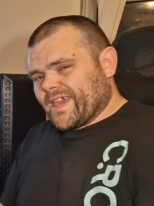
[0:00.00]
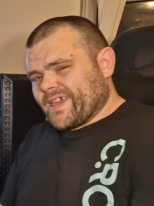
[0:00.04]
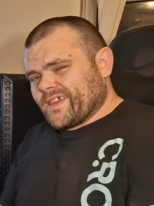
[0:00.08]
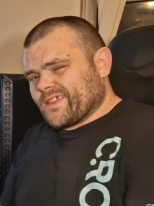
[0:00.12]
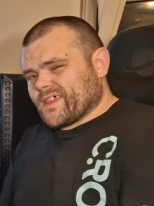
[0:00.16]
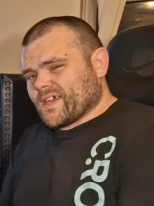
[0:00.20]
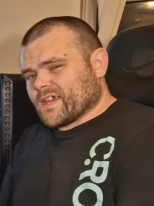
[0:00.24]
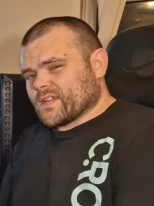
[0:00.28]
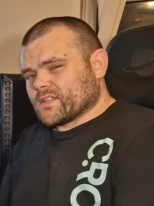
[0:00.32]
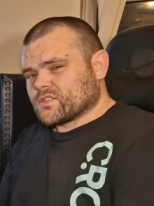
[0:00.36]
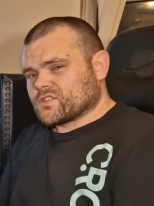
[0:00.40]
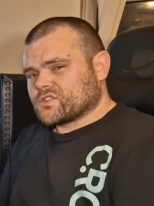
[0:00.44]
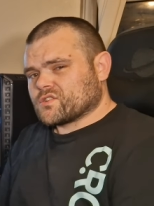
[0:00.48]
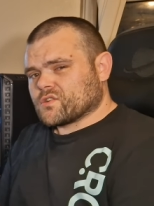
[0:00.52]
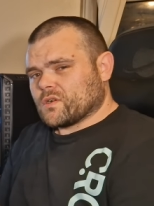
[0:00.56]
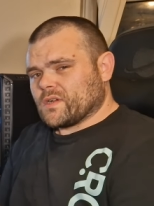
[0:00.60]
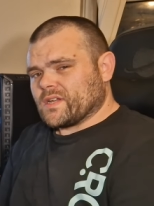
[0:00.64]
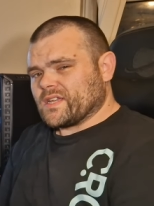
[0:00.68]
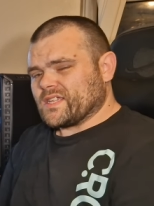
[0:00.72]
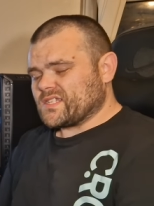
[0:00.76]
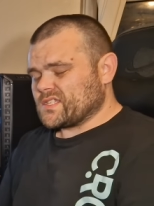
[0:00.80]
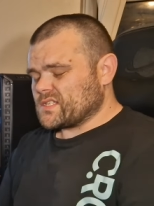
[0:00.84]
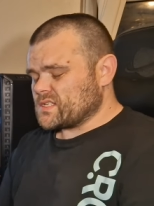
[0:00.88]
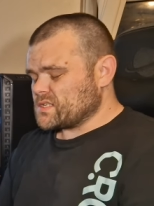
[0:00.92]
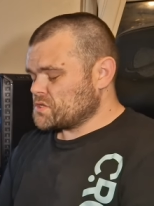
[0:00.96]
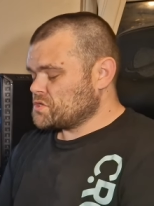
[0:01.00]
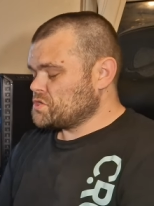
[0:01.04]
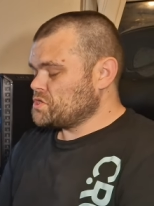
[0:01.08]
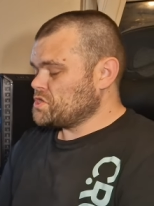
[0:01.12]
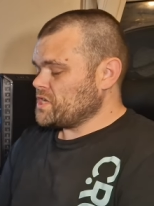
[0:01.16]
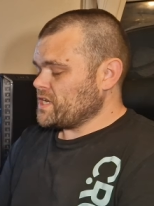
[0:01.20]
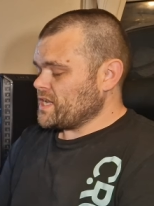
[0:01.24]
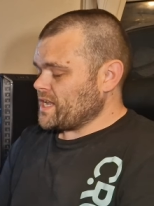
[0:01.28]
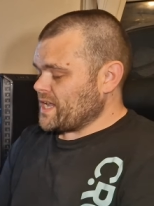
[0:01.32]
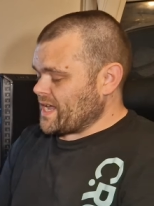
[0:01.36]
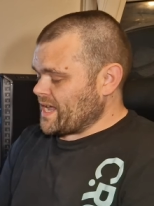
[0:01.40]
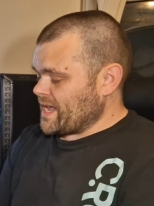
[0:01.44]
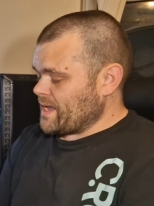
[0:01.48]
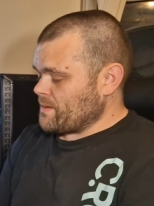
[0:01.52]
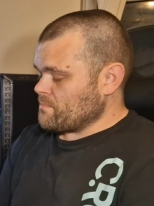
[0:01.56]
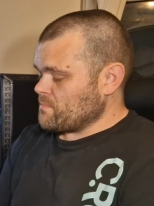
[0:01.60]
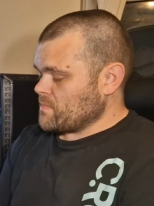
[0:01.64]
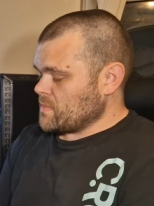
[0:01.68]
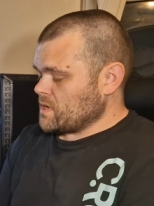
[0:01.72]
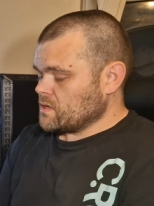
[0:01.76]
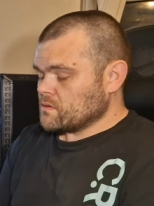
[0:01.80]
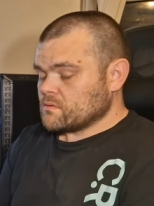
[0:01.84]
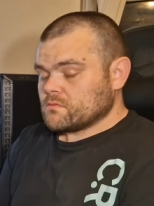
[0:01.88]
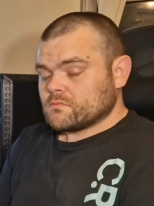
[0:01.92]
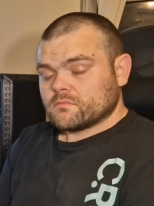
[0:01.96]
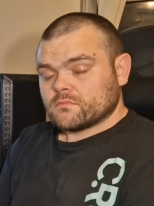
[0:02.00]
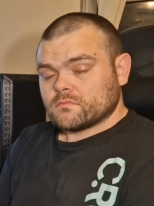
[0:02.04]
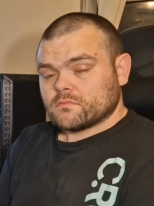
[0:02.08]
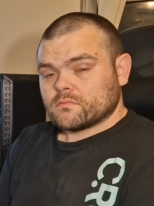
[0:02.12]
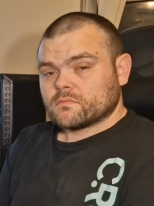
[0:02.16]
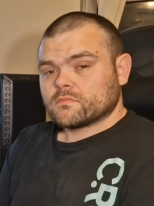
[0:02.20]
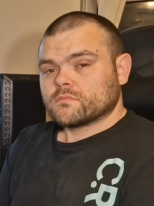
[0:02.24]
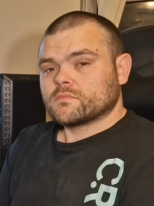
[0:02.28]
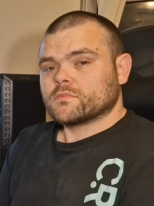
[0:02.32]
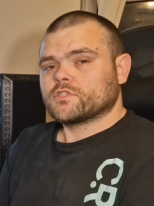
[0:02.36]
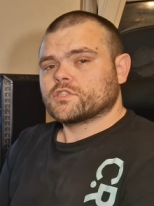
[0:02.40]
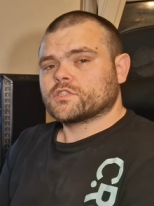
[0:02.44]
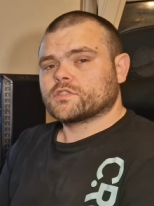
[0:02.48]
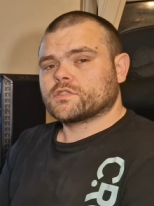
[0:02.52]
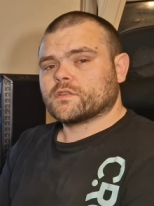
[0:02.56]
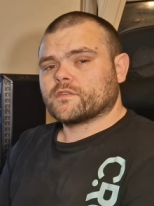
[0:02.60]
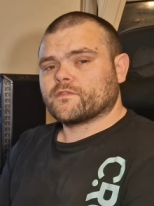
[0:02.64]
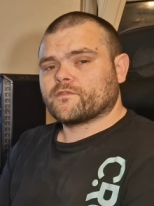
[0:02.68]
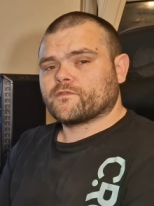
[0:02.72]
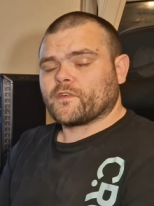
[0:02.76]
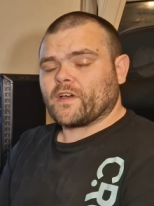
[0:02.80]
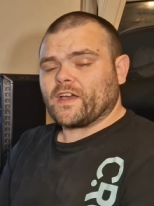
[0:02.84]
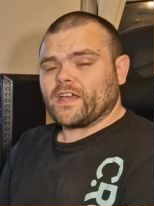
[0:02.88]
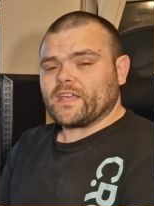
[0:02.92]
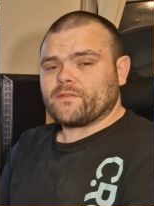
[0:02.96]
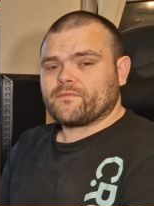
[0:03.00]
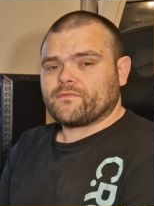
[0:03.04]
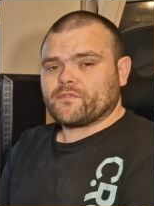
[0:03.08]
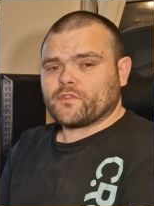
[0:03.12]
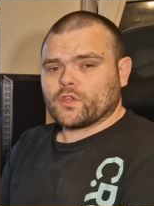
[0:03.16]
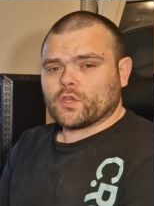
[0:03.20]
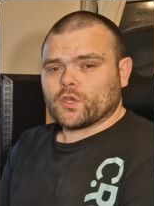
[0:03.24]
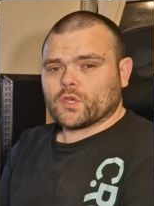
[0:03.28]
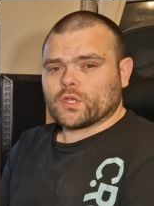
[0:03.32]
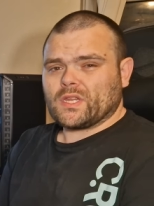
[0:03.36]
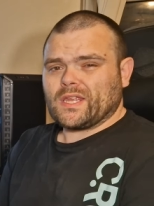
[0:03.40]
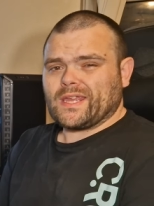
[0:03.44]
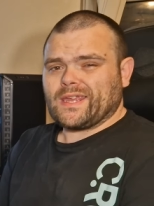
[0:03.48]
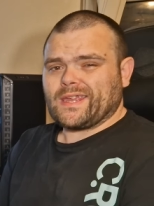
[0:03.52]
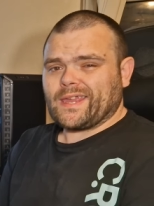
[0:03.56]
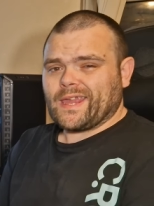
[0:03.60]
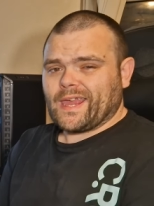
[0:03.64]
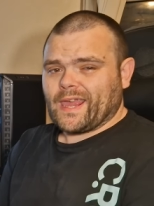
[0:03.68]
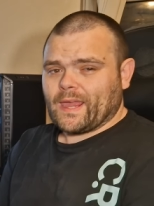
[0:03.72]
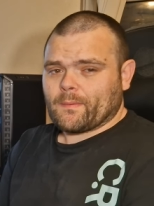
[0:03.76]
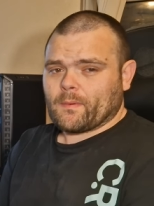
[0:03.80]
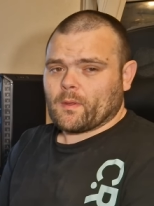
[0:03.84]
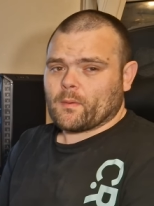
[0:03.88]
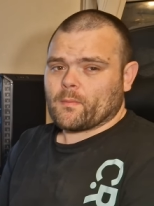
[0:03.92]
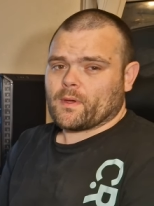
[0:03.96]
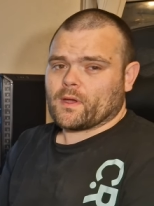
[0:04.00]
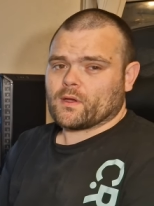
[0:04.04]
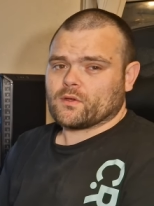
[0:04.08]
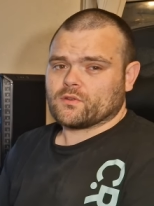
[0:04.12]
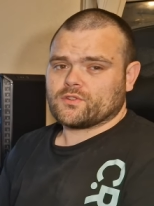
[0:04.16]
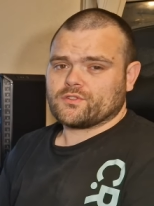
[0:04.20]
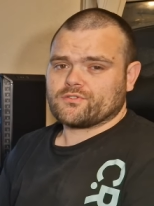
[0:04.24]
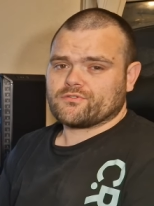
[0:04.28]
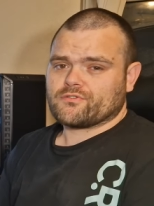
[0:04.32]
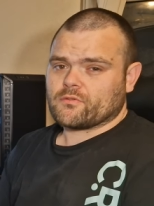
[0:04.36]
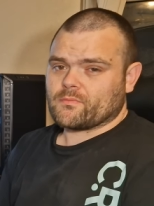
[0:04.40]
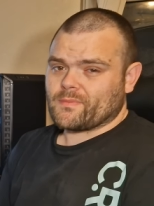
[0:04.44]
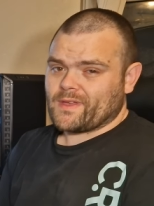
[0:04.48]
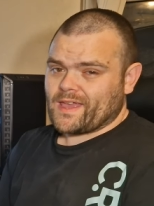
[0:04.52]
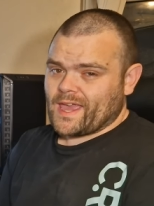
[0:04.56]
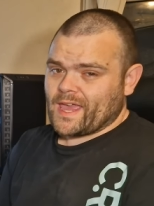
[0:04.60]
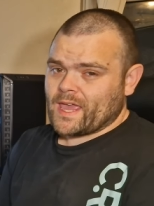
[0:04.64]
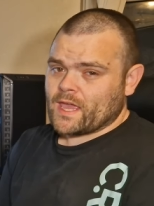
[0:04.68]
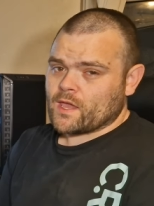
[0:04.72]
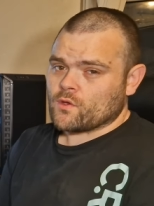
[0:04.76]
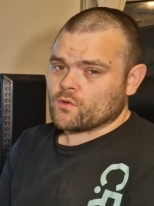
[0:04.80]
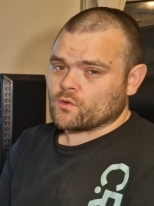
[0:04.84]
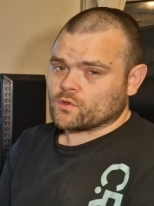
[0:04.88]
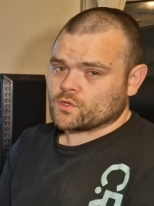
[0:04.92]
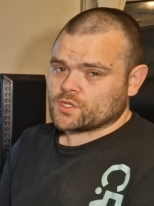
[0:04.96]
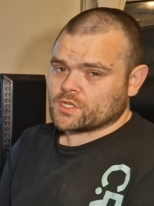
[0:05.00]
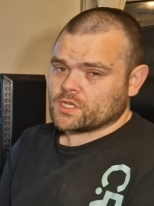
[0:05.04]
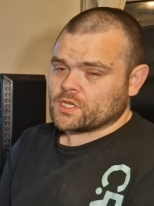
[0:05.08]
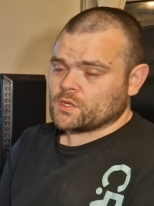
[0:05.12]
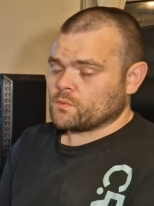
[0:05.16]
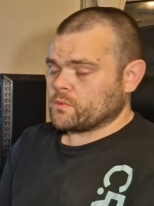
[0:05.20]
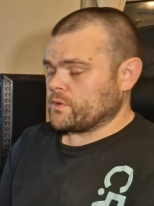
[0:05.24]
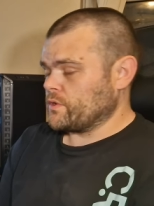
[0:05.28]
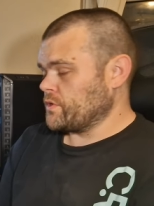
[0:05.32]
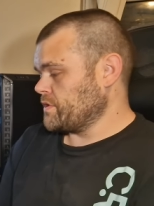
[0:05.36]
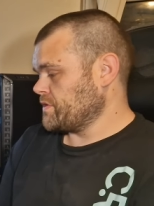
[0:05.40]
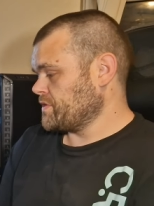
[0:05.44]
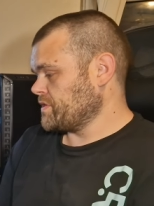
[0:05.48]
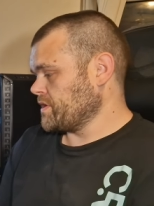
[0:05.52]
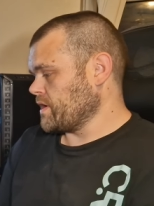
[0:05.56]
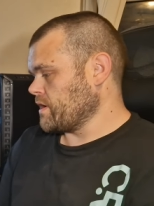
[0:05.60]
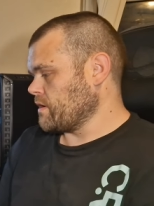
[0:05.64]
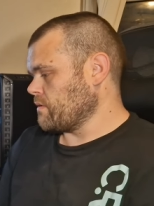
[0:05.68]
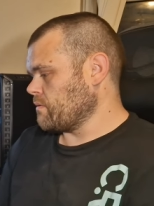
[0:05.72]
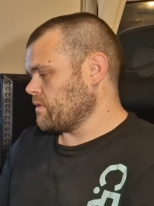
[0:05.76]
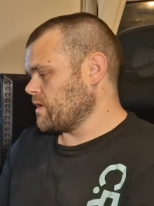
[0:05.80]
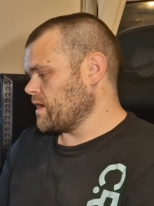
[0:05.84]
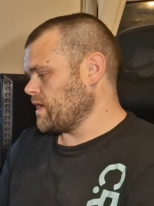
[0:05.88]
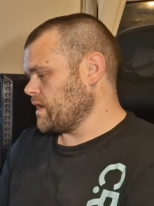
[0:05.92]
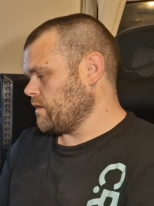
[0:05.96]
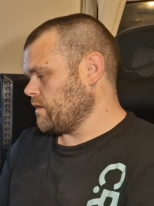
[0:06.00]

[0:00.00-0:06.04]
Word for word: Okay then, so is the GM 530 gaming mouse from AOC worth it?